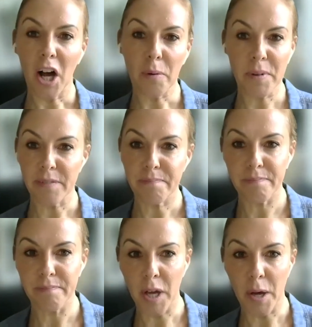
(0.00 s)
I'm a
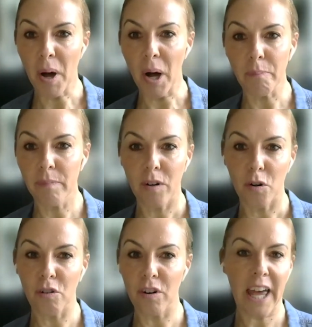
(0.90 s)
mum
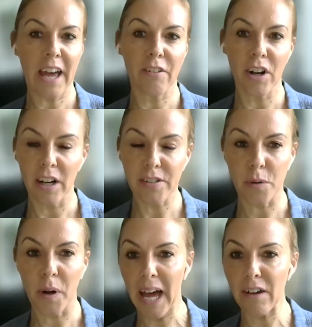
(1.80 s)
or a carer,
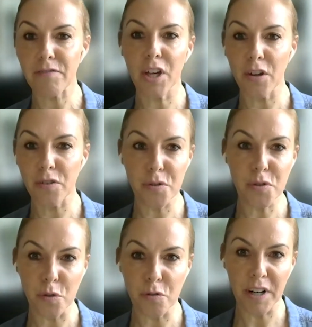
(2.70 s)
so I have to go and do
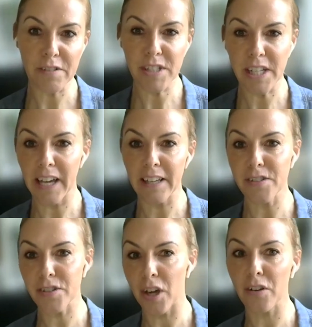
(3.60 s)
the school run every day,
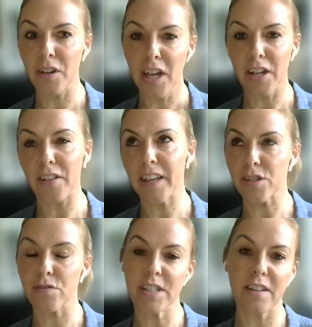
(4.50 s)
and so
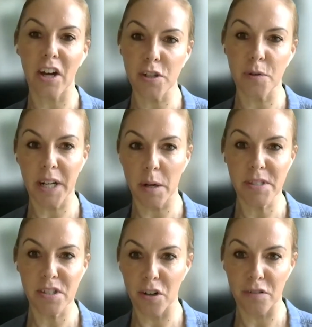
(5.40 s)
that's the reason that I don't want to
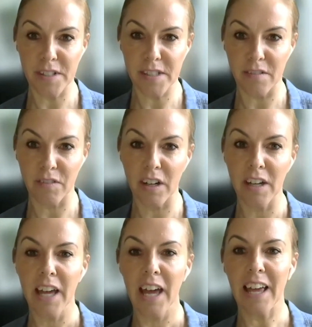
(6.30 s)
come into the office ever.
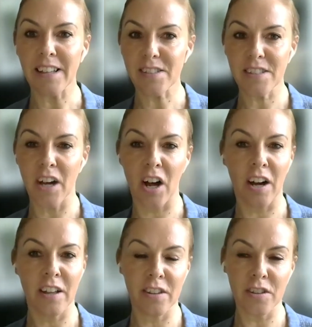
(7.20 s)
It's
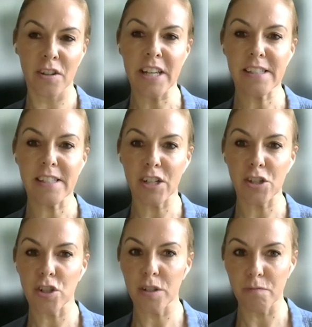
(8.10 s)
the listening
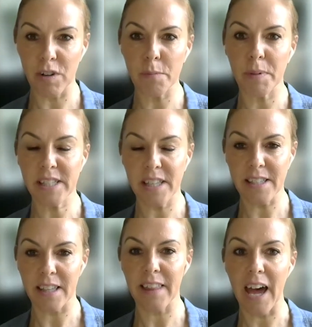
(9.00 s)
shouldn't really be
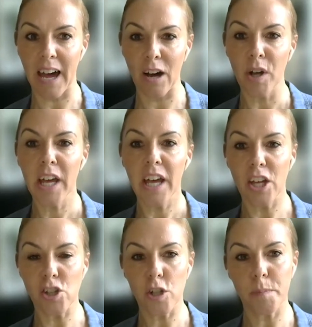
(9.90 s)
teasing that out.
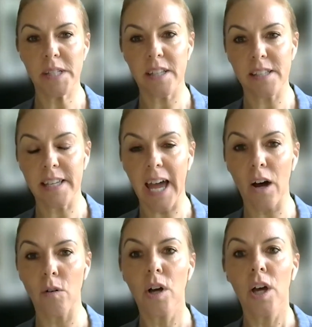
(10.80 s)
It should be teasing
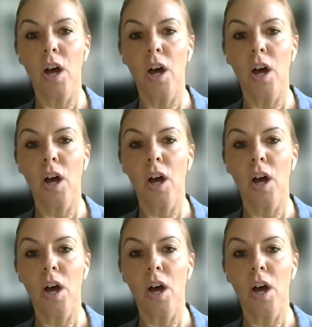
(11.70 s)
out,